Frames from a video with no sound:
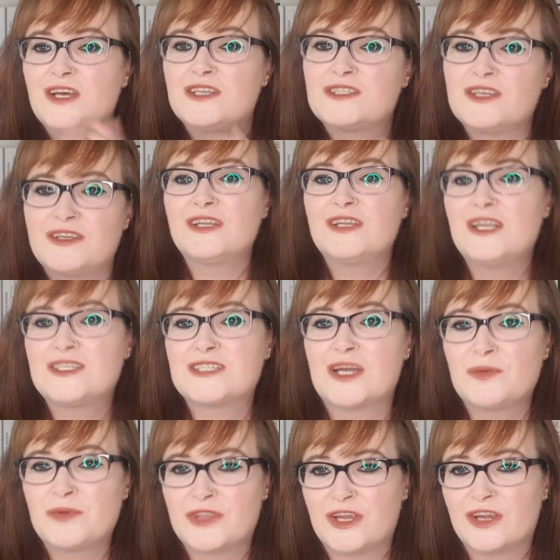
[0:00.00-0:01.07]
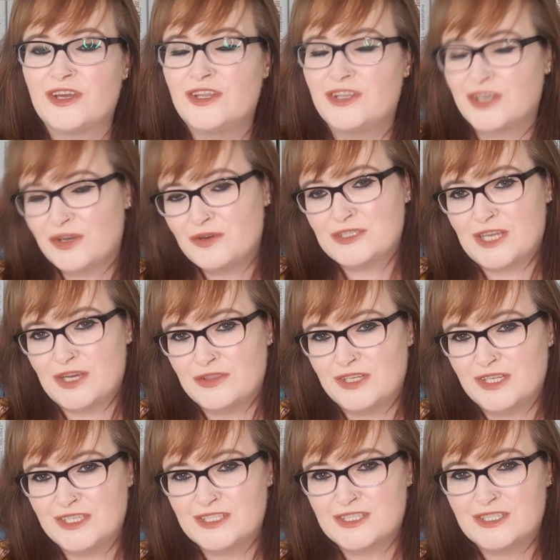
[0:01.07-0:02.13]
so I let's start with there and then go down the
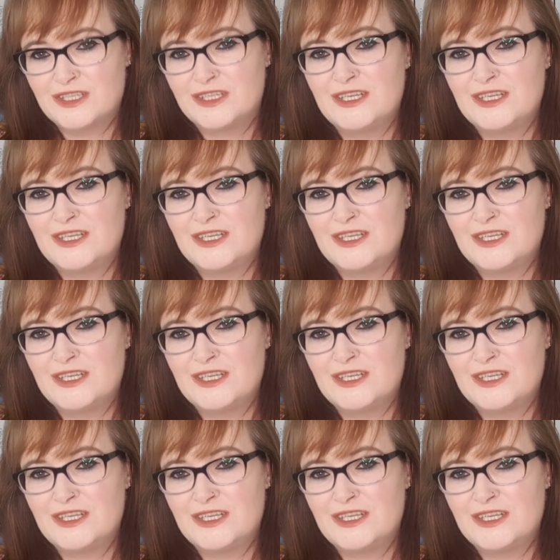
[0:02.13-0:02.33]
list.